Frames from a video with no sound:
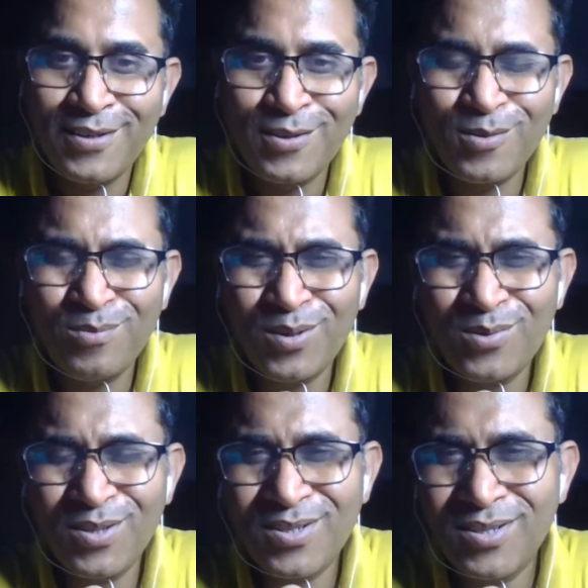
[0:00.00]
So
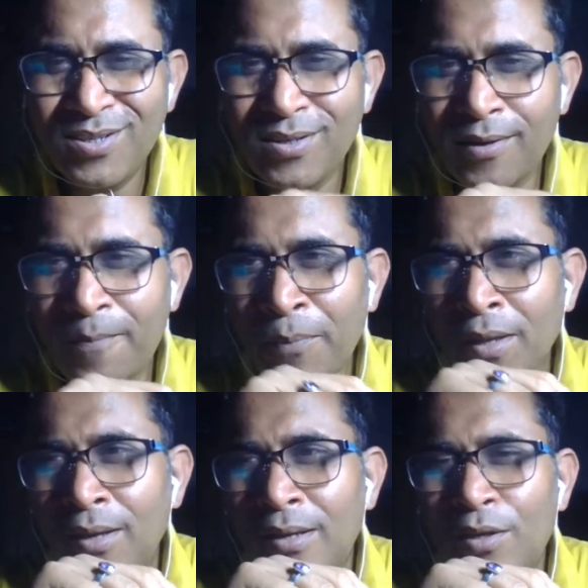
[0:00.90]
Pinterest is,
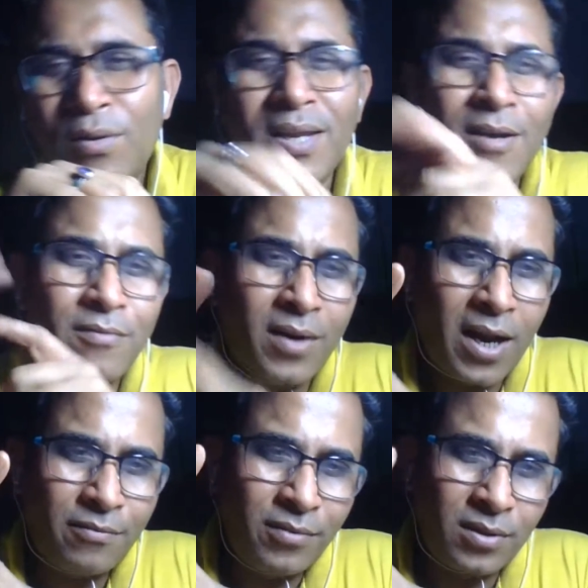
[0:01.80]
you can have
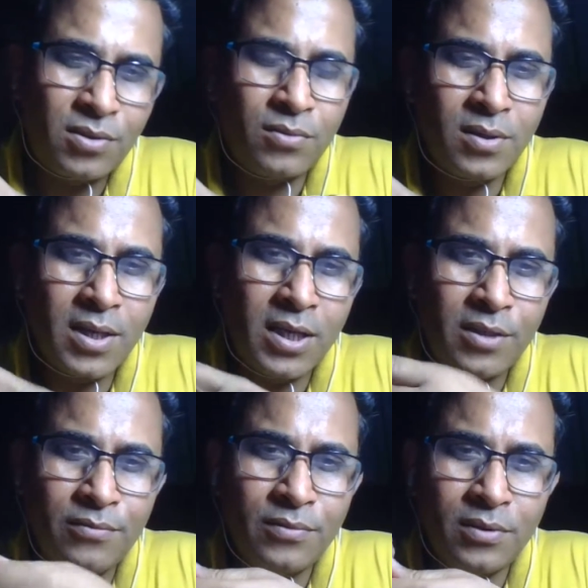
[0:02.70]
graphics, you can
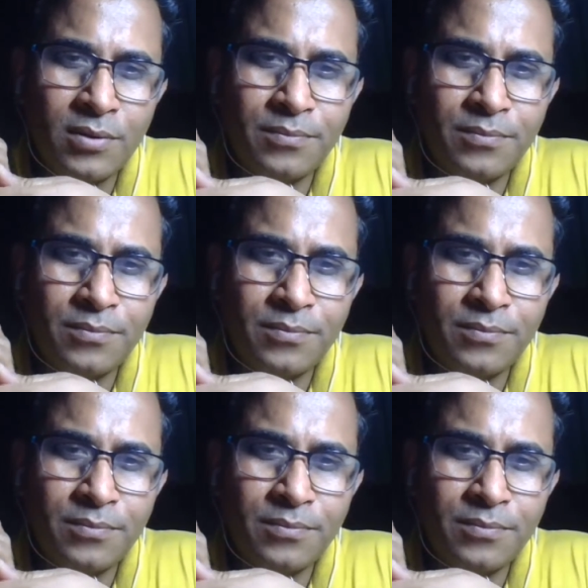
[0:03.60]
have